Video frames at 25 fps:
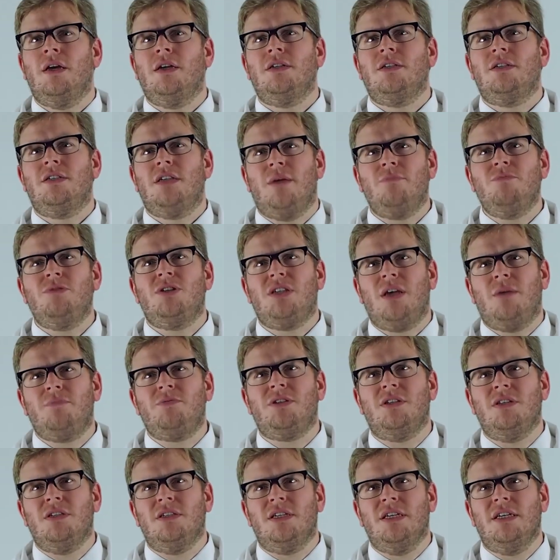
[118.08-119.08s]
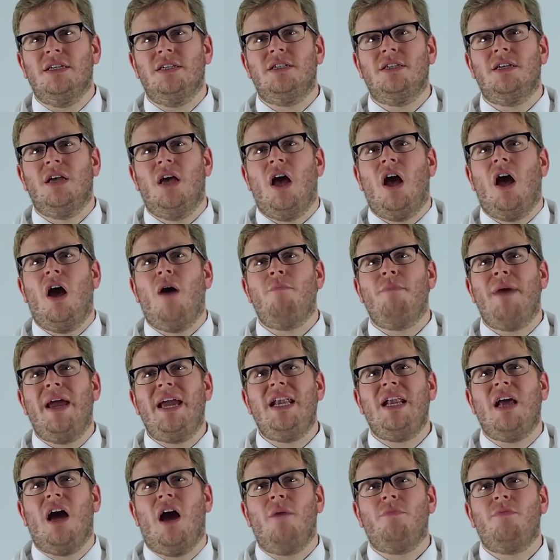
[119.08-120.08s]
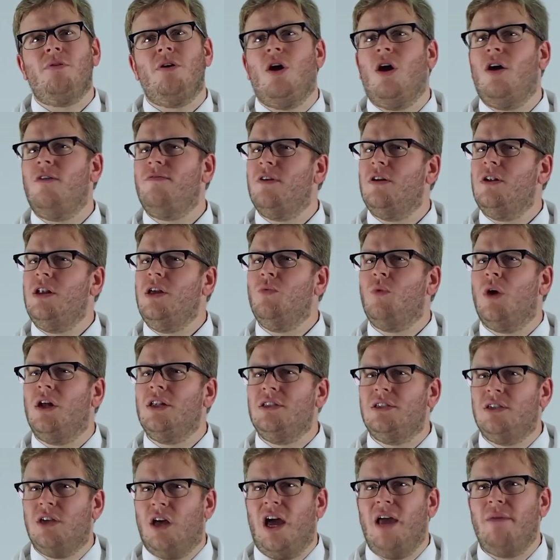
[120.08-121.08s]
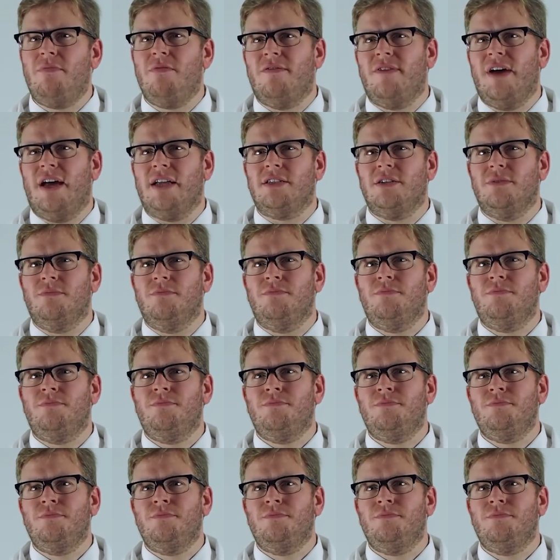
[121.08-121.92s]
Some substances are made up of only one type of atom.